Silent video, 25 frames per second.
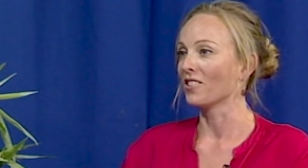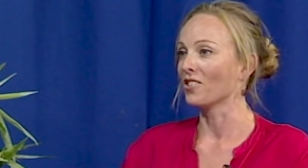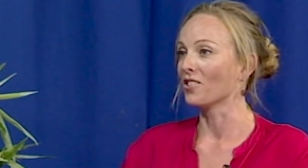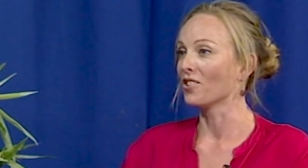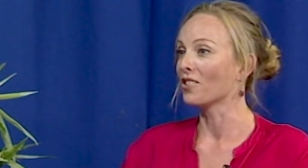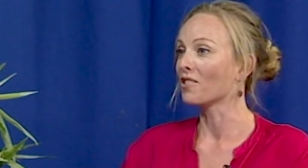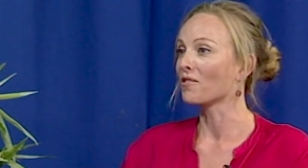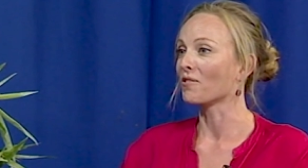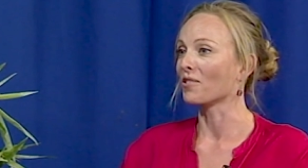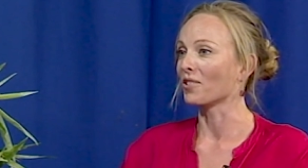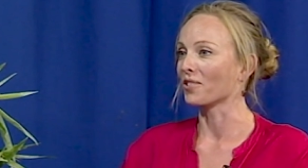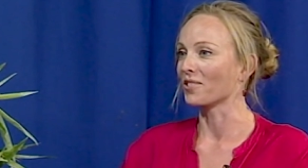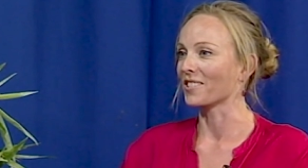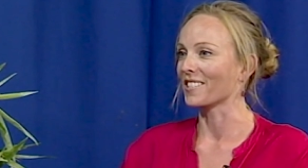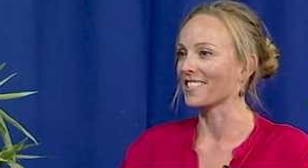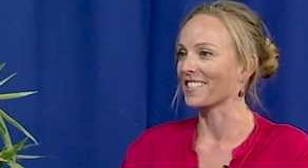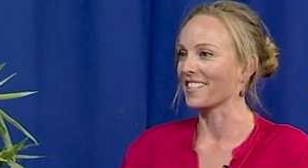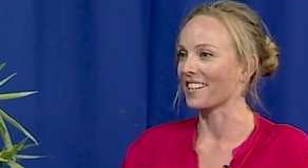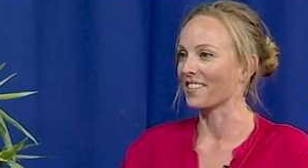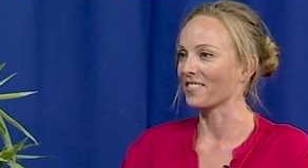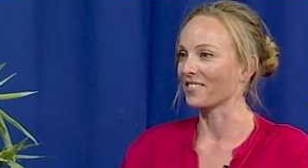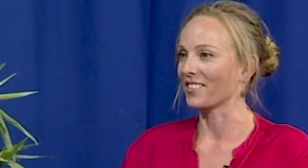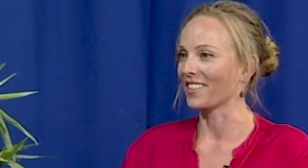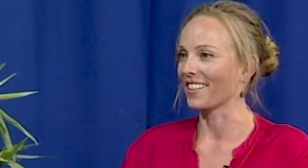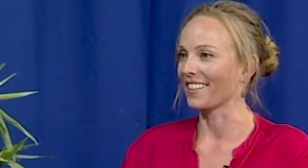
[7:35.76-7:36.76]
neurons
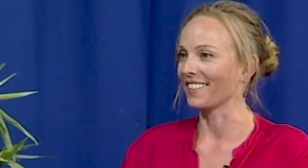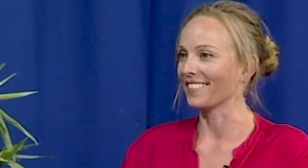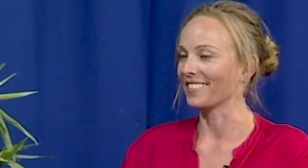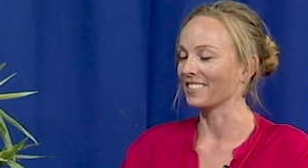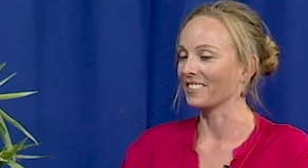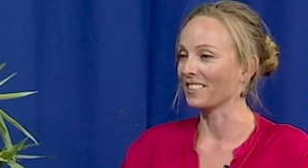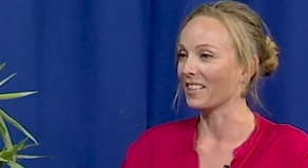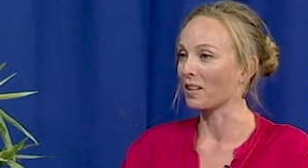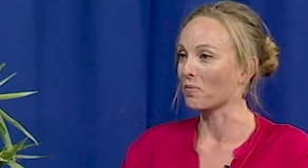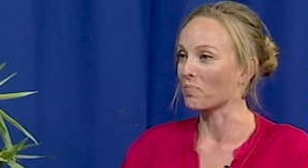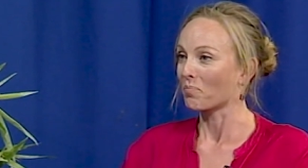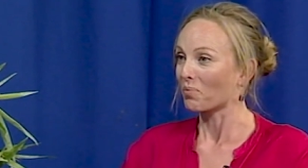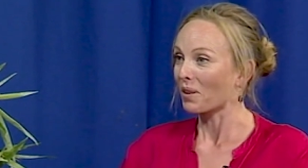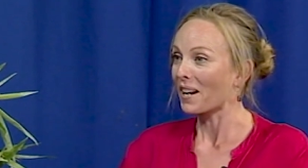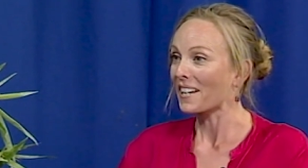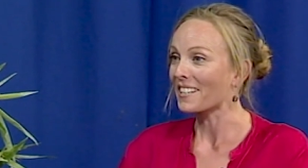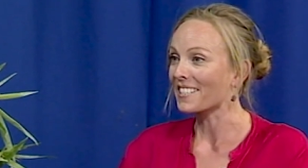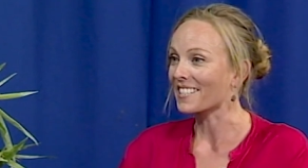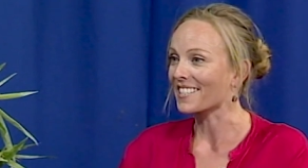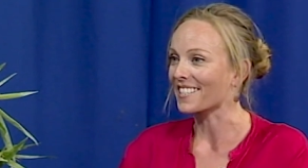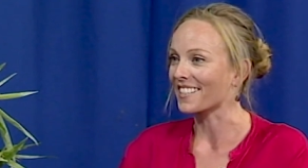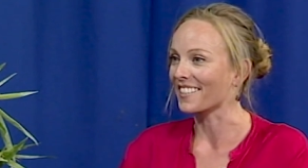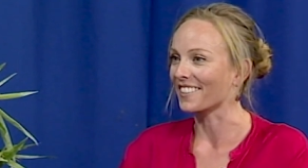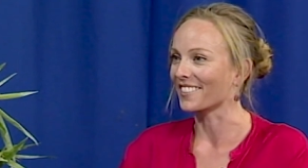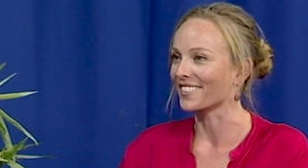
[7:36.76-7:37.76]
down there. They're
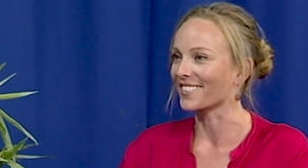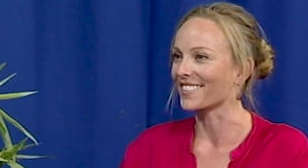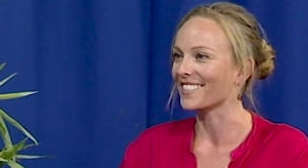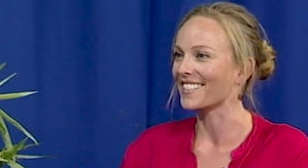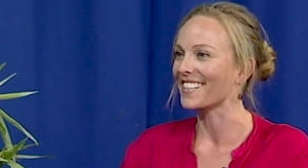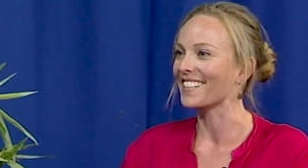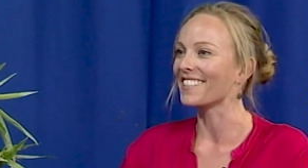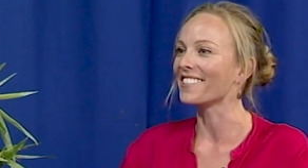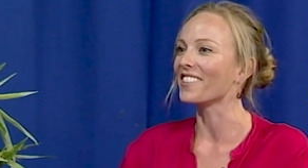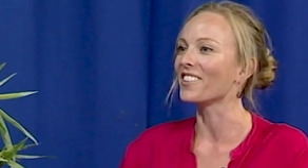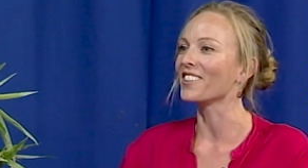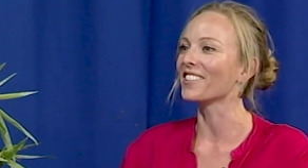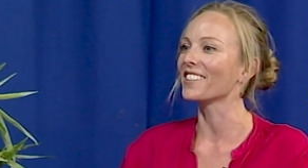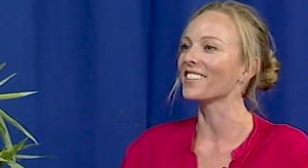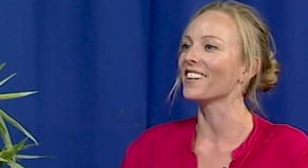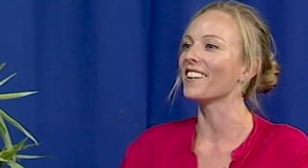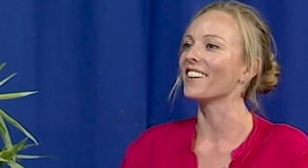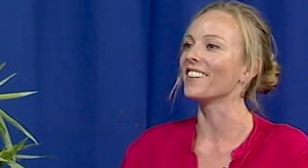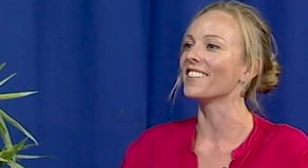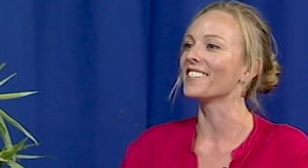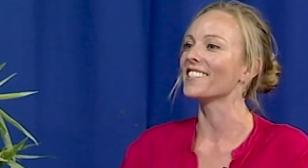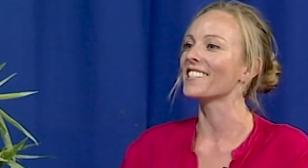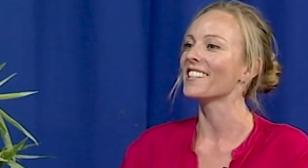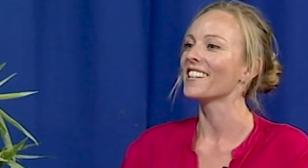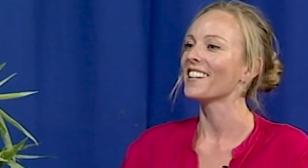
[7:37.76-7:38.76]
brain cells in our
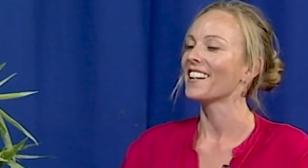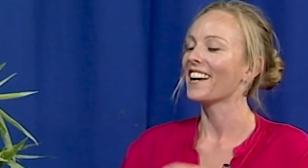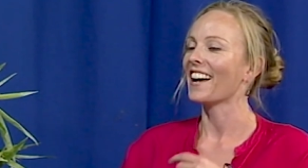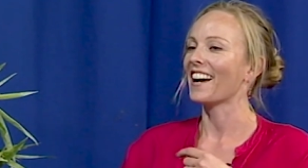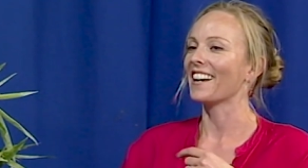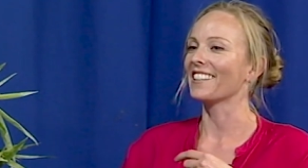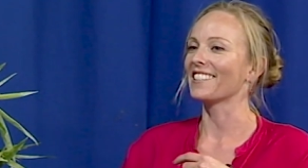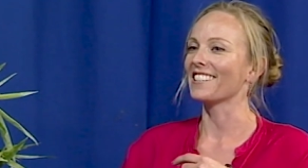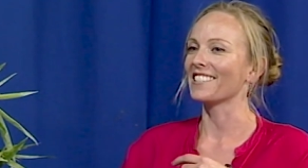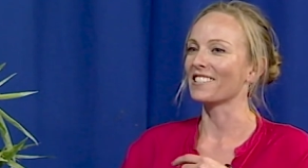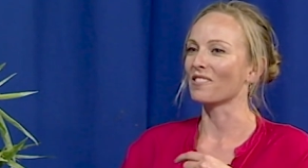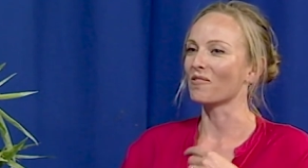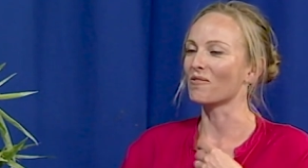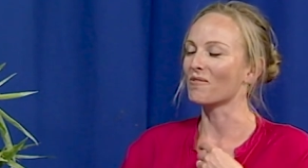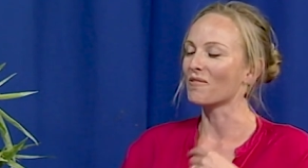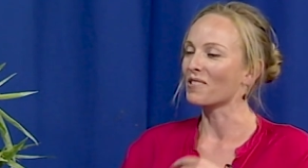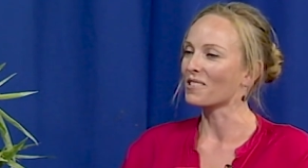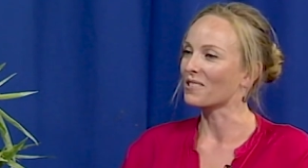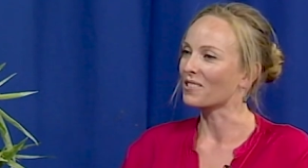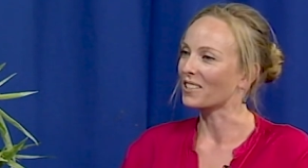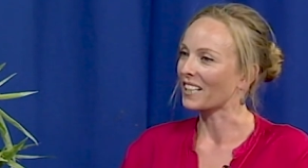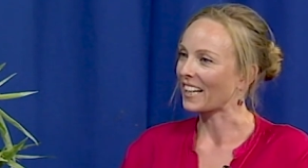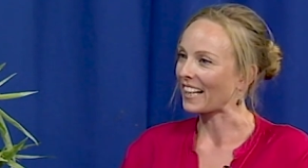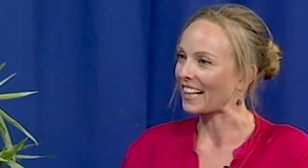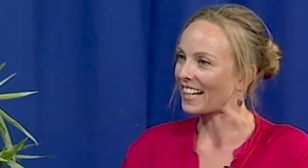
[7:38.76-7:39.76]
gut, and there's a
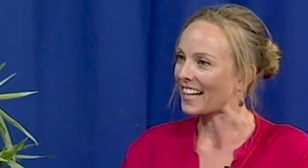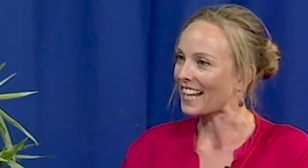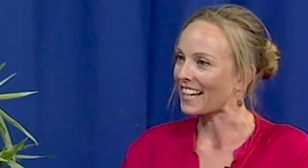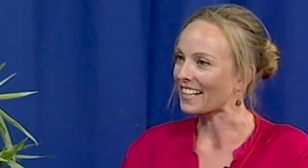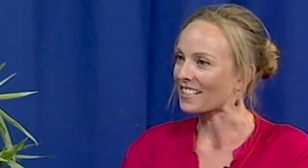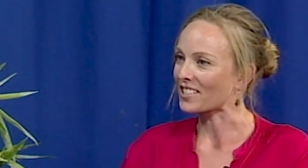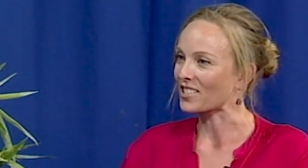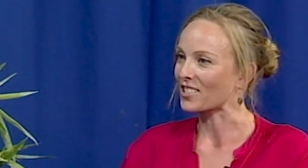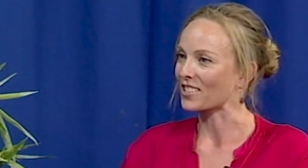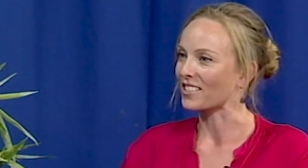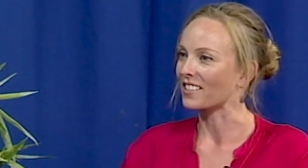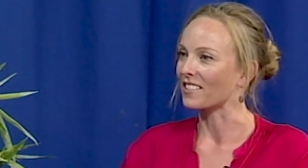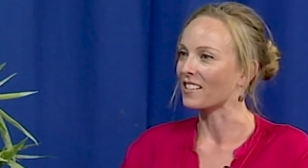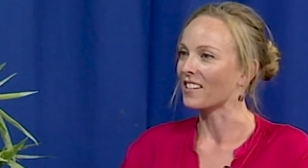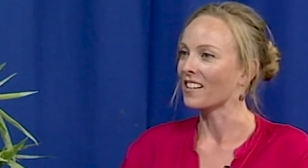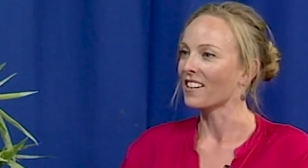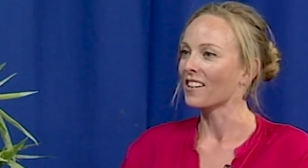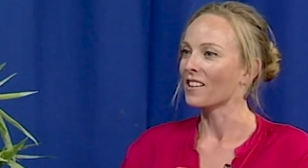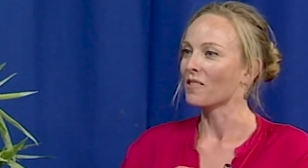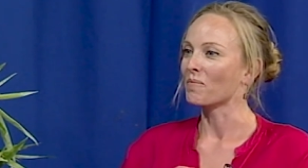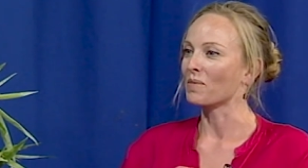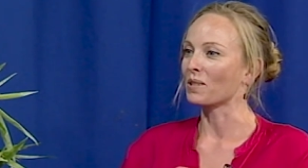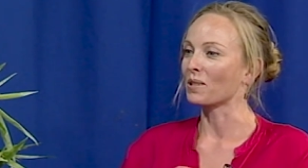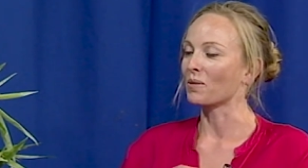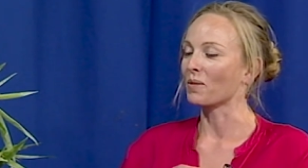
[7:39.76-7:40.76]
real connection
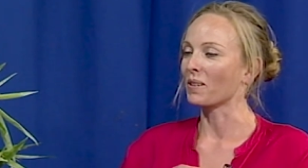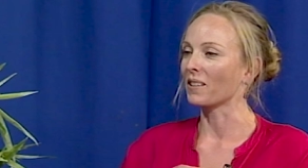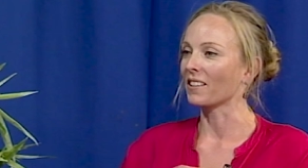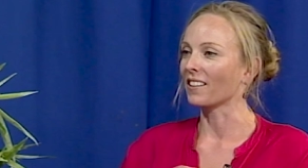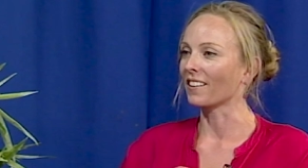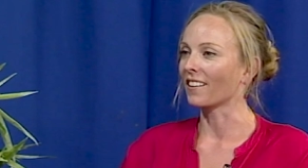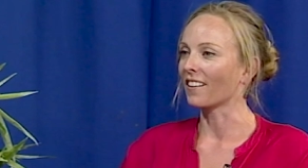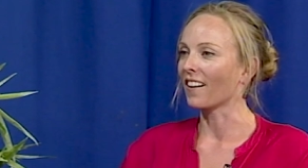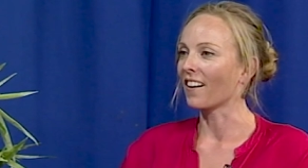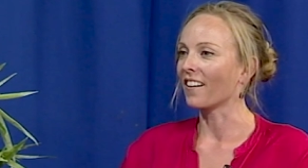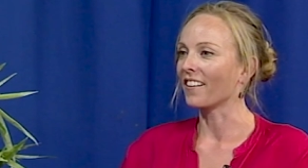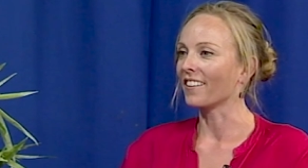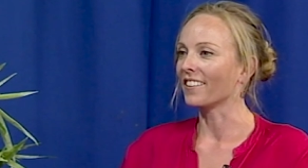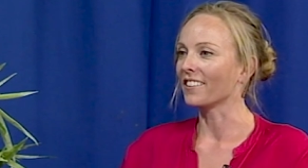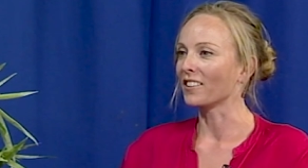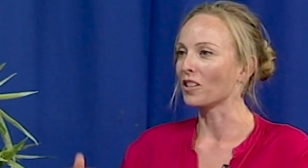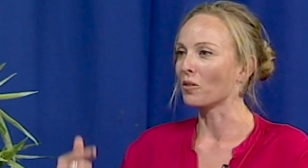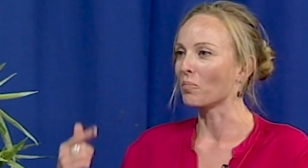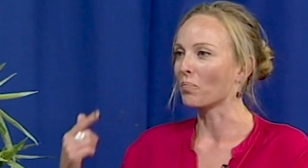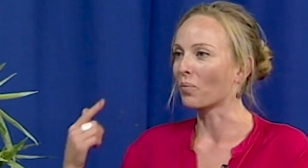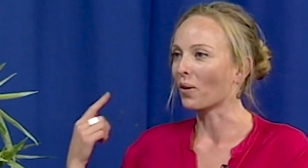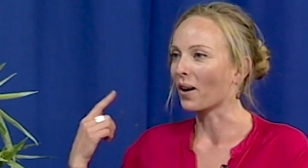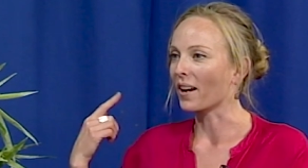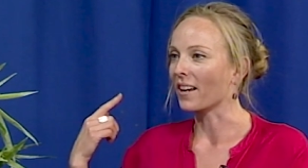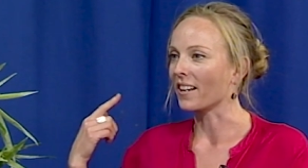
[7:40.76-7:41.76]
between the gut and
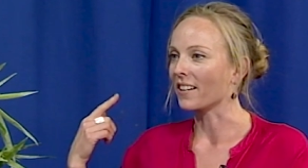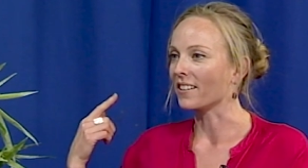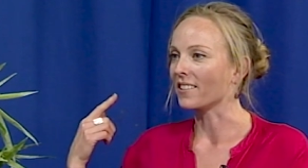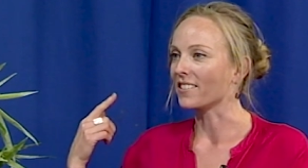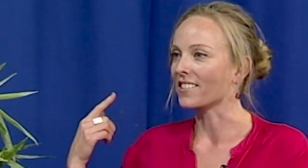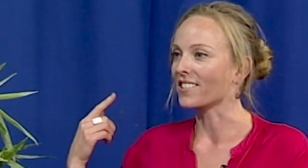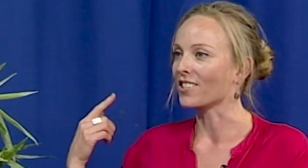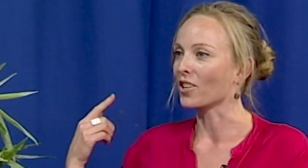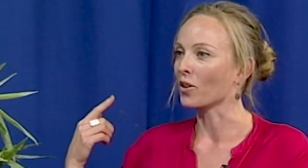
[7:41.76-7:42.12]
the brain.